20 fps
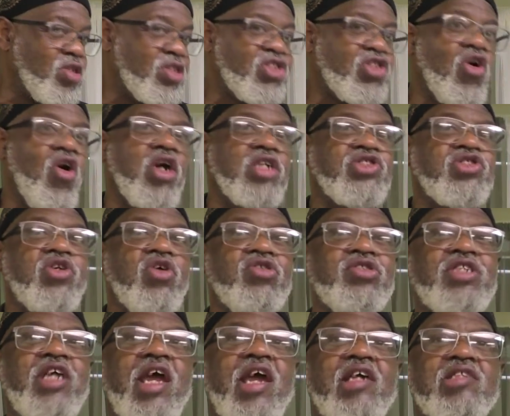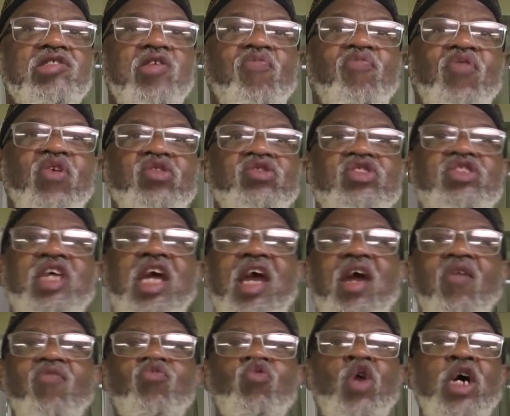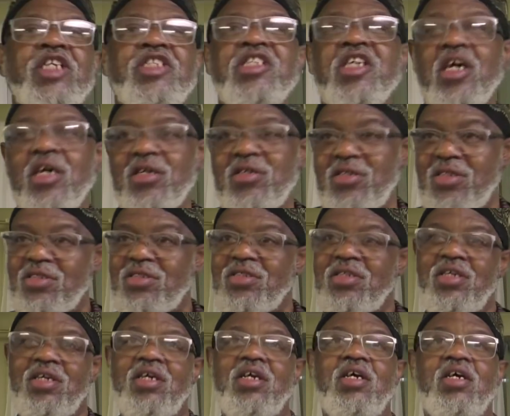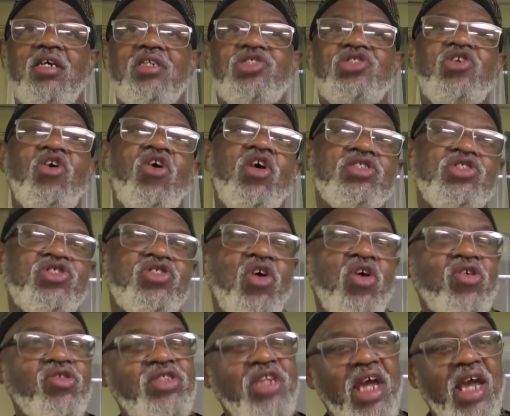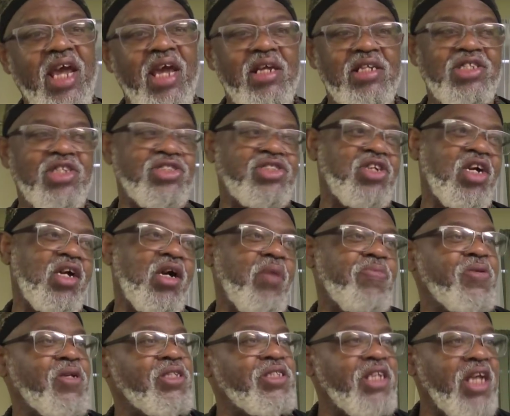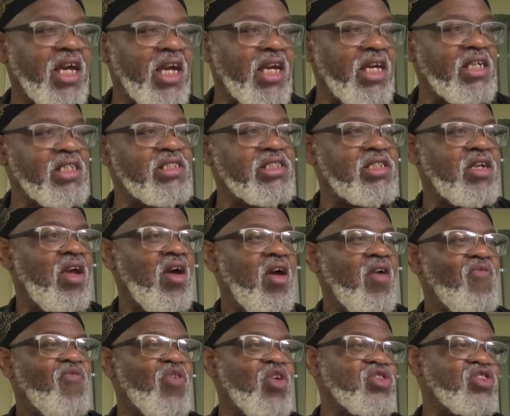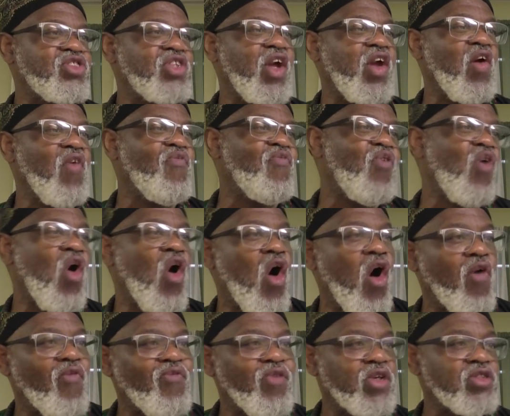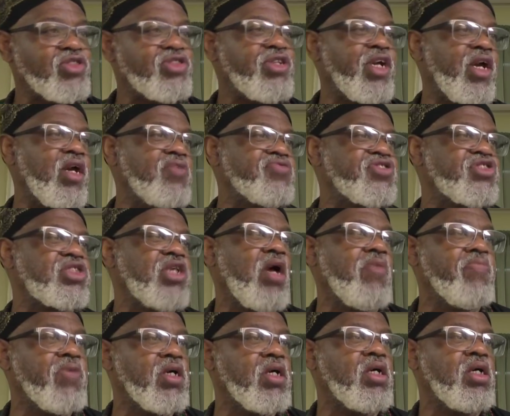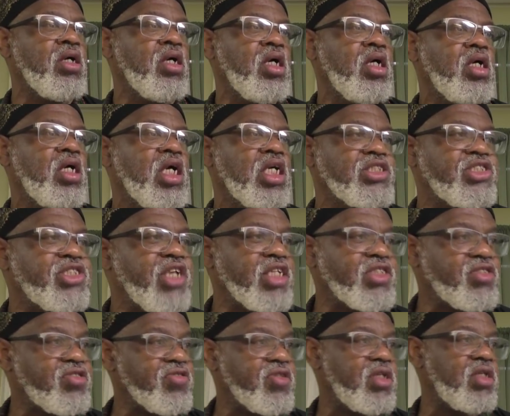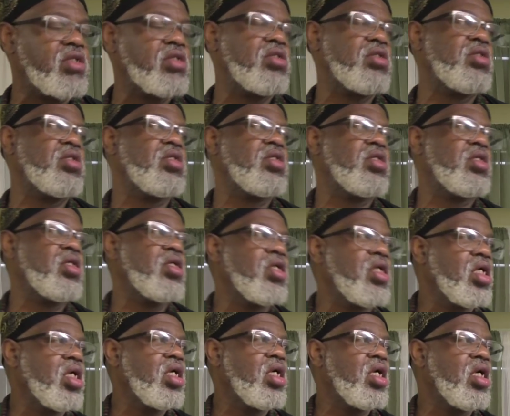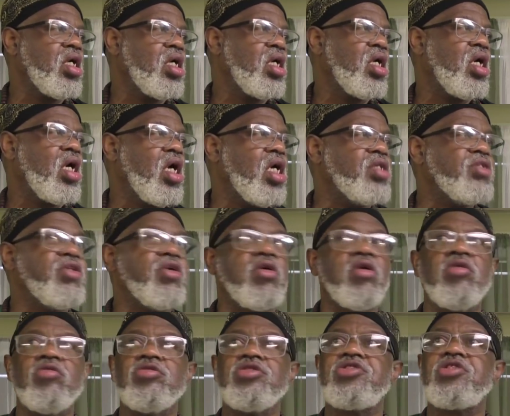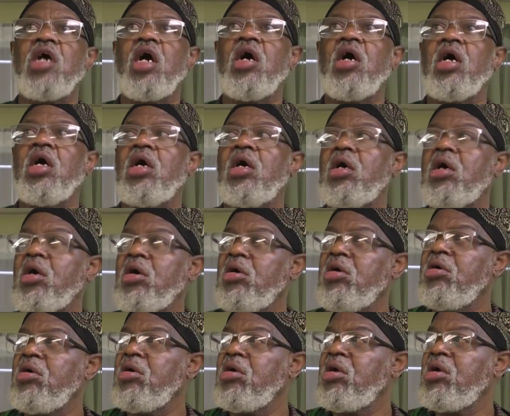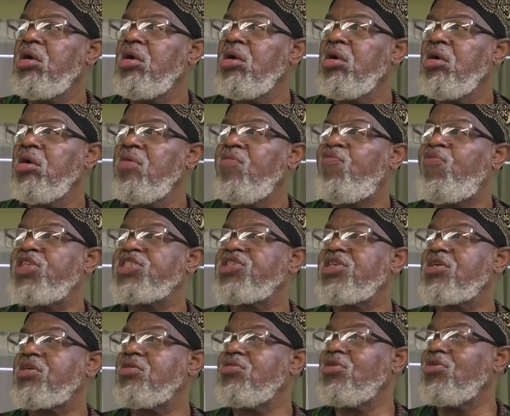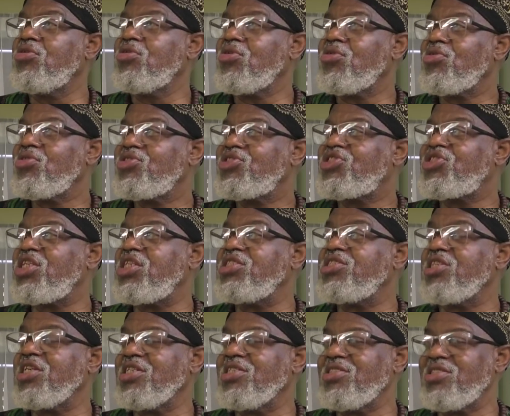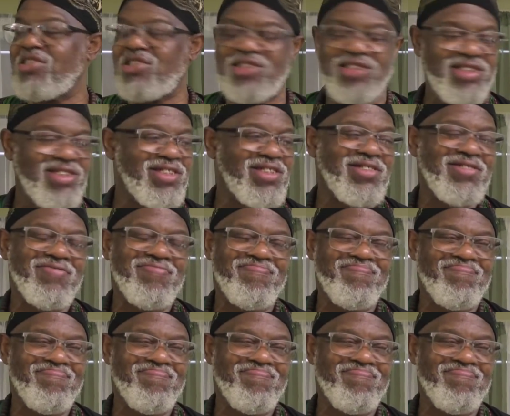So-and-so day is the first day of winter. So-and-so day, just a couple of days, first day of fall, first day of summer, etc. And those are physical seasons.